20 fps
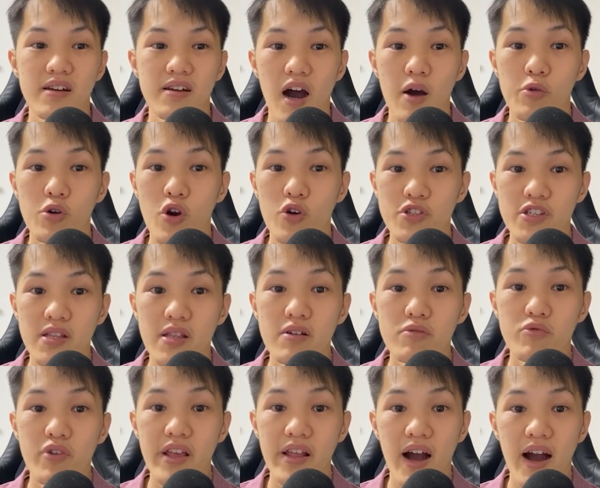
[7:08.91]
I will consider
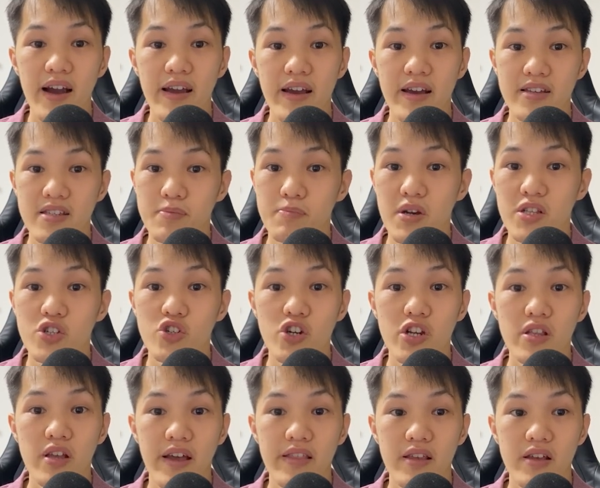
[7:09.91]
rate hike as
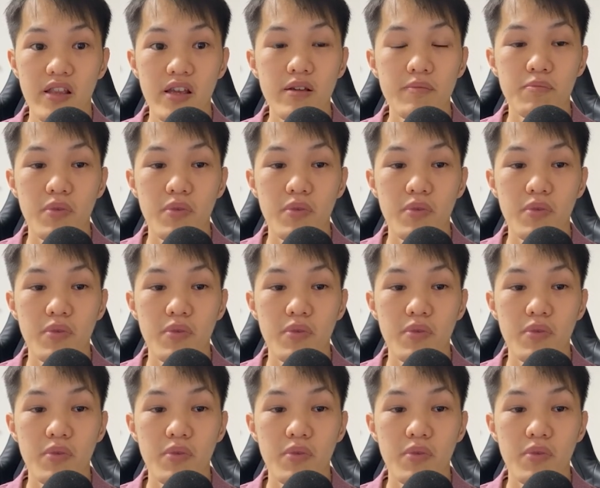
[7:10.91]
monetary tightening